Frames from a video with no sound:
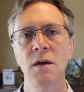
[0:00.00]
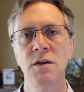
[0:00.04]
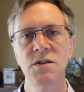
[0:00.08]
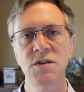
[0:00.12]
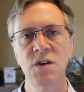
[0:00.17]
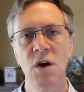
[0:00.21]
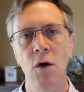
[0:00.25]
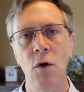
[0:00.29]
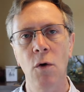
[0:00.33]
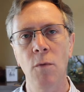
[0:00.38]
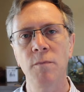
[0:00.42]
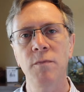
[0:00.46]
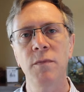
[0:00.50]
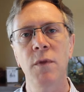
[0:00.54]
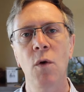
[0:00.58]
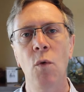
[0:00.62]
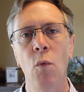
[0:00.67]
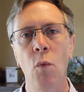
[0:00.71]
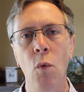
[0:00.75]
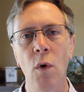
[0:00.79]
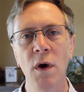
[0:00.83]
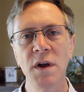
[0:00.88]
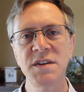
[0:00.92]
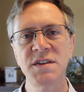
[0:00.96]
So,
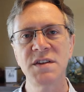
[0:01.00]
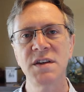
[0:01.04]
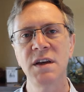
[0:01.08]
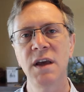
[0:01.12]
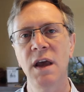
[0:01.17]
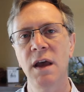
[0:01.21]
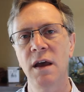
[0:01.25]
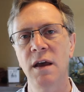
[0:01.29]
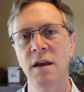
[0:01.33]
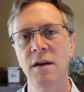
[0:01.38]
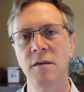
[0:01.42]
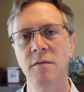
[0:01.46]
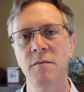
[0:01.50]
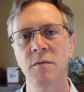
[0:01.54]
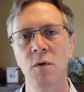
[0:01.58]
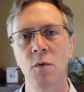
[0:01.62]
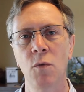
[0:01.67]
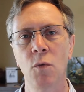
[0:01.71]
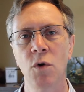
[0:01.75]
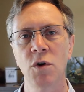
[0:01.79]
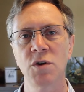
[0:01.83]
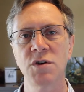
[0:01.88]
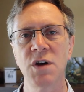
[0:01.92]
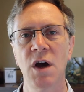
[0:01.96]
once again,
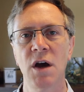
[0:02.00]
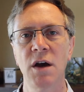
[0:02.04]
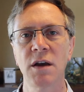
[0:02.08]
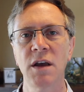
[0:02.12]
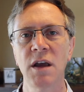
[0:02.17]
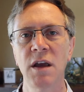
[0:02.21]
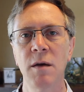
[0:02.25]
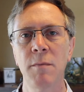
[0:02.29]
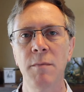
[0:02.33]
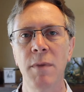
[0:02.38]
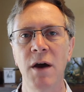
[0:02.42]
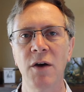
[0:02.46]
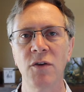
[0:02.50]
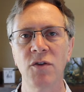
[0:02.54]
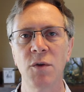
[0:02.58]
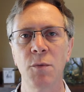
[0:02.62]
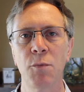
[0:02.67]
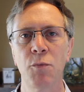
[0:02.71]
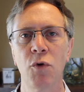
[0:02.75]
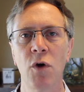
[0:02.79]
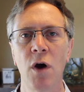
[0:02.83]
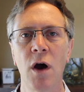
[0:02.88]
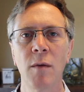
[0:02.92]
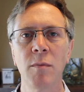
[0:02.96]
we're talking about the
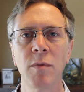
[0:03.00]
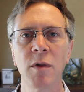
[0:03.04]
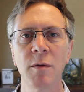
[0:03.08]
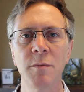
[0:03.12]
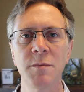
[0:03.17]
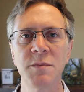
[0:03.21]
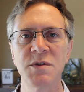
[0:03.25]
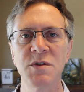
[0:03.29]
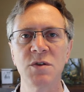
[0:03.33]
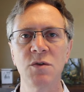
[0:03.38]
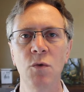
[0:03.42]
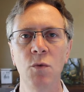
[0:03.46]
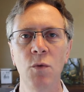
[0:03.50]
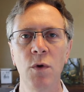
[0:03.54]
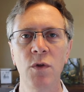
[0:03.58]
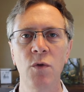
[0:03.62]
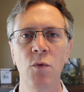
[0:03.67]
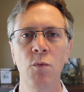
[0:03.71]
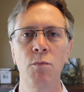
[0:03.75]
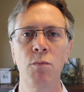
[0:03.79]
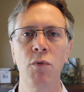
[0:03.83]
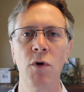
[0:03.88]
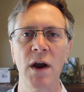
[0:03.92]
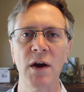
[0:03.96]
problems
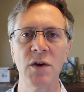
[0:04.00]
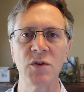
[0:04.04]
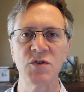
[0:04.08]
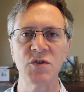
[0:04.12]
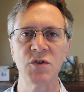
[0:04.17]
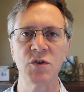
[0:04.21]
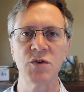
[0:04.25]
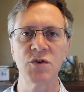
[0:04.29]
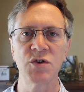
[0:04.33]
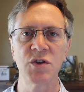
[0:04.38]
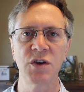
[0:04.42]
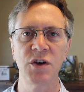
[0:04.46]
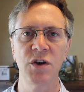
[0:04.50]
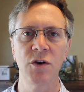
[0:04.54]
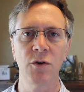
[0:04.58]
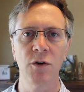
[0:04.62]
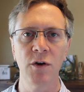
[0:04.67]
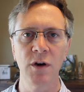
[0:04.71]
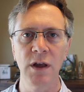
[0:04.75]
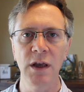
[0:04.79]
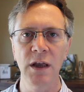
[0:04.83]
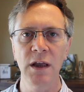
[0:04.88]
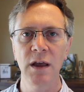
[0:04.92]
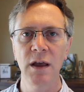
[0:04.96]
with browser
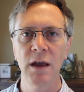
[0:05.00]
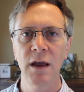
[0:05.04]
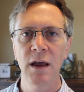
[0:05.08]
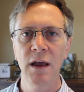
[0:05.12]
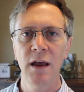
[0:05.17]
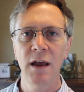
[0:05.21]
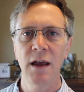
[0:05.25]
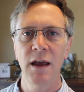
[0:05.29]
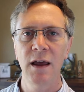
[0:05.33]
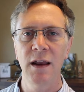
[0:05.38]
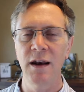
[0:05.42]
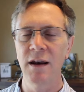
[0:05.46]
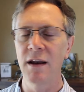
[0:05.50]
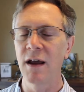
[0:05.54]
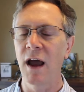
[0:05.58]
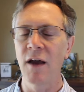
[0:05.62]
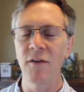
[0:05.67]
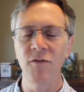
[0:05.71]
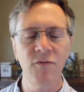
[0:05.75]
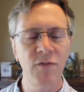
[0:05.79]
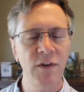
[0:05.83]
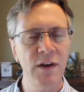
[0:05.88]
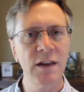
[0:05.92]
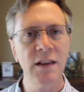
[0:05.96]
security. And
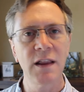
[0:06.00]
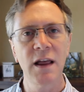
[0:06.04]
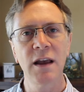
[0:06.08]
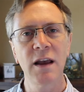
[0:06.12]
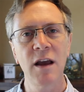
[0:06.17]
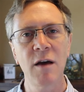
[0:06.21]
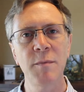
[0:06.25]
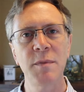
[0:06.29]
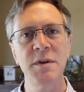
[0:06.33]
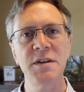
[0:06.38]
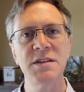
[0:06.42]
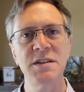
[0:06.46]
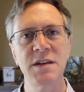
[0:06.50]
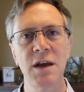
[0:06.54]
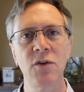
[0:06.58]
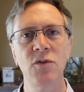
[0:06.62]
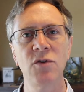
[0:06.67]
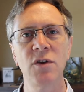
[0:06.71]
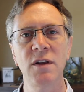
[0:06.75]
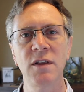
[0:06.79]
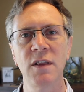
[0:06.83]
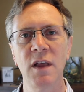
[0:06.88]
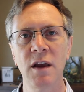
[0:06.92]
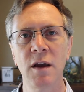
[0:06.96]
I feel like I've been
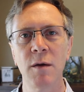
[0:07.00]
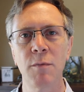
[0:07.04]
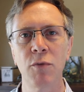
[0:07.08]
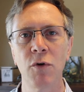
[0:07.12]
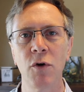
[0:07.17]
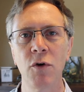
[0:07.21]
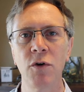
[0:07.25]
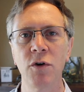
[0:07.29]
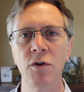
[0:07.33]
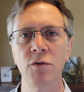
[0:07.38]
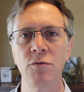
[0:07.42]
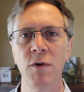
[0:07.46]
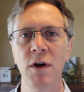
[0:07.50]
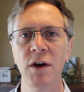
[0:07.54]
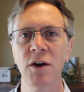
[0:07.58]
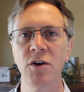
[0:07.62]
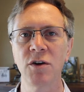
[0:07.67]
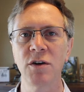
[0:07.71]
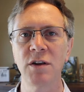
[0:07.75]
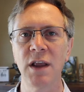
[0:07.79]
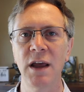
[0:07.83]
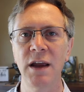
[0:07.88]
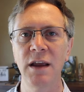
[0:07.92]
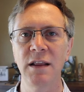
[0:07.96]
sounding like a broken
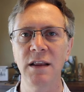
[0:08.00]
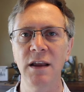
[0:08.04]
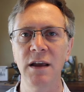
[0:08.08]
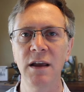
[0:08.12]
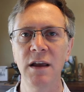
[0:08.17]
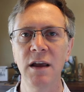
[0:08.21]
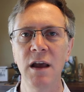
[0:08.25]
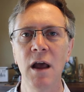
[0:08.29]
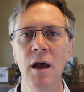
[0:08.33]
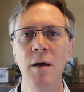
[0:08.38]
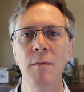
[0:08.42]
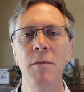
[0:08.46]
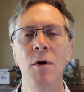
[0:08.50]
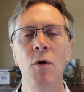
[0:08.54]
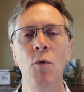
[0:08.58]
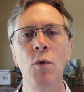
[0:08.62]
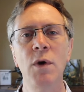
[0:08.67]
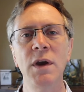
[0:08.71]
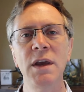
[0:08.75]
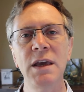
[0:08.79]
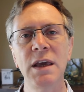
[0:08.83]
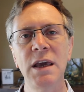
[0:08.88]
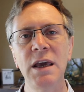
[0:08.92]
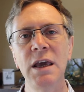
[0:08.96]
record lately, but
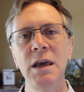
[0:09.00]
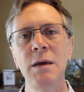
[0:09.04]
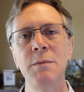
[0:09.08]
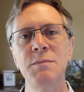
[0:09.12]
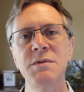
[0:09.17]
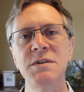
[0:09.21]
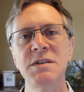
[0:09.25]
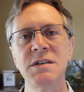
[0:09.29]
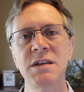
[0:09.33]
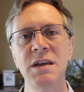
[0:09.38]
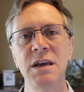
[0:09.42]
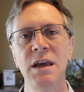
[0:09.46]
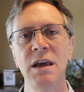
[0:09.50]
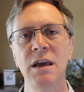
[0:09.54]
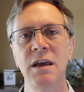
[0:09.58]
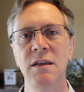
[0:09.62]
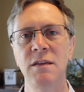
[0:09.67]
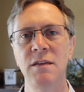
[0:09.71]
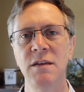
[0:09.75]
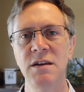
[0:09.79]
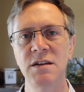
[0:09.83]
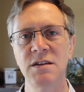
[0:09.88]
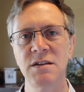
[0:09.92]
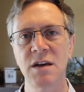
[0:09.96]
we keep
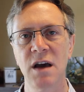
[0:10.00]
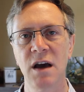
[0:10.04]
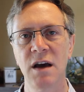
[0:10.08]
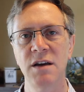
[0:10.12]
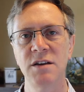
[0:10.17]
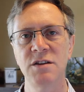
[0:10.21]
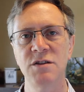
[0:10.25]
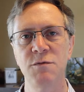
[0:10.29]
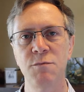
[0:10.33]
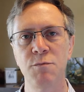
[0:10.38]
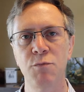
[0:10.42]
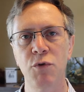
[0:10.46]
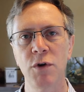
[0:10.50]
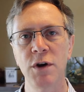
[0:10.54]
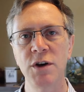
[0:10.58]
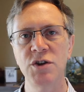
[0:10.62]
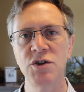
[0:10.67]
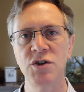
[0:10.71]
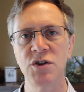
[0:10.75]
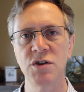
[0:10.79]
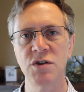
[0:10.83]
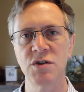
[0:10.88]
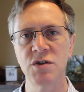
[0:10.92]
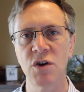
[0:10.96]
seeing these kinds of
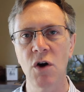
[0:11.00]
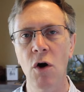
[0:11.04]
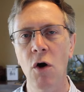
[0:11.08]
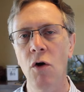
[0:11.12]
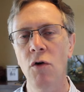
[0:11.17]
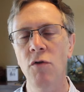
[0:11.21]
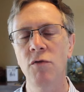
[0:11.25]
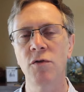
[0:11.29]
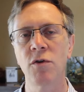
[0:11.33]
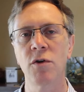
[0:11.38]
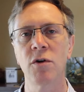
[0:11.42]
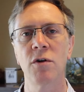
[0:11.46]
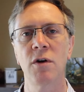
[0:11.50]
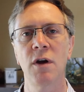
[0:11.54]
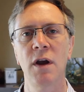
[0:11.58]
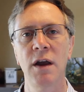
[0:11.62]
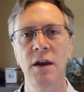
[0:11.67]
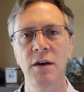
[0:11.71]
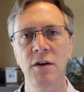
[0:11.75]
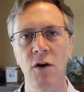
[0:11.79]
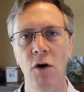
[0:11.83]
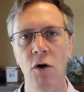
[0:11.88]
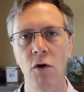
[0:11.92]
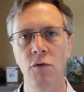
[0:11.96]
breaches over
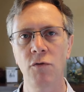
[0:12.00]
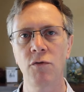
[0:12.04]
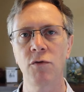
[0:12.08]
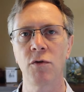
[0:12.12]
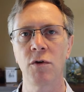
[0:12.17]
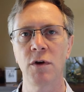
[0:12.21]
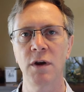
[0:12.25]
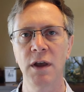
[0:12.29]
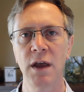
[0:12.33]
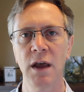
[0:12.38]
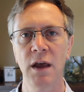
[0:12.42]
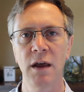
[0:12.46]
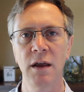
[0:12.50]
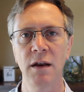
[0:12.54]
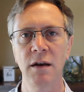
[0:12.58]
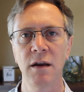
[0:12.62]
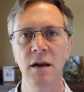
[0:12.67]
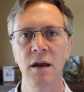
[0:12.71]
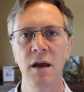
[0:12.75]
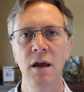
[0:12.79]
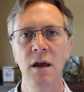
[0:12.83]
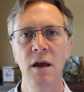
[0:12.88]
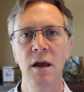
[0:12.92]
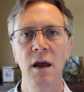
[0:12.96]
and over
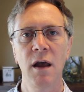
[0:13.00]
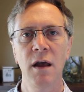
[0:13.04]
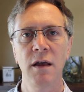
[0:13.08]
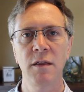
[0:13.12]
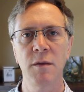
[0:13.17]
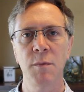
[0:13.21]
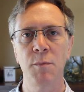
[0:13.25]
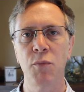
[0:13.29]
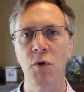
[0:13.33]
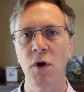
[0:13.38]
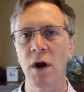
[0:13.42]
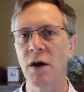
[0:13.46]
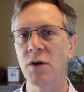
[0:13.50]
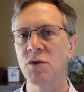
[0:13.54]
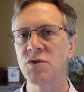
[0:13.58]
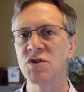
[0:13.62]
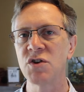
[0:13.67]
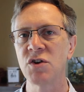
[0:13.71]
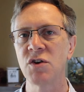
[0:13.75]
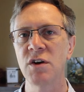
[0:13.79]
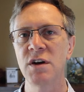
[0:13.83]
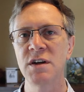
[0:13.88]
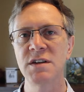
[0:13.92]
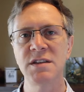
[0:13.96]
again. And the
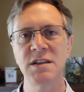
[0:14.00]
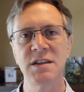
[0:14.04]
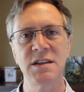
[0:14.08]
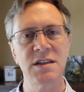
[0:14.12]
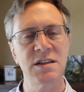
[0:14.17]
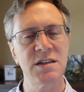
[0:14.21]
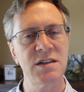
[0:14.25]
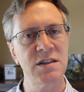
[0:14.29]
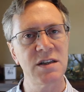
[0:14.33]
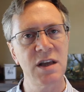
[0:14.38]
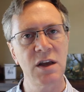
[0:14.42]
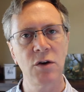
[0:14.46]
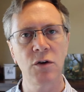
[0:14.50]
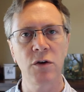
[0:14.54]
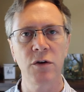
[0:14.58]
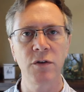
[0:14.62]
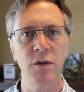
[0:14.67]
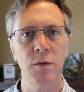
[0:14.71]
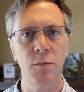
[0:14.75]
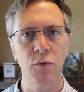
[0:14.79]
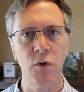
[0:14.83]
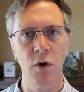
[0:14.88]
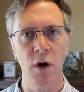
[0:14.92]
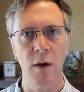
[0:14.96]
browser is at the center
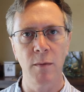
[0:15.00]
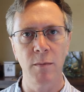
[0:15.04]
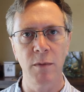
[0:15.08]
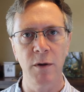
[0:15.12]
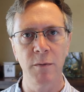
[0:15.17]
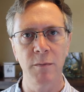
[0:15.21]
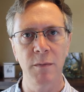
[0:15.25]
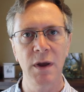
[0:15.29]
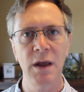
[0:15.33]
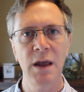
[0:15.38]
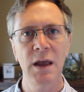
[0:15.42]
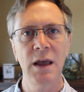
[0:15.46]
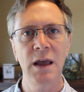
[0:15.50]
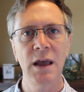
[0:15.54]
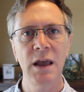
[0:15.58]
of the problem.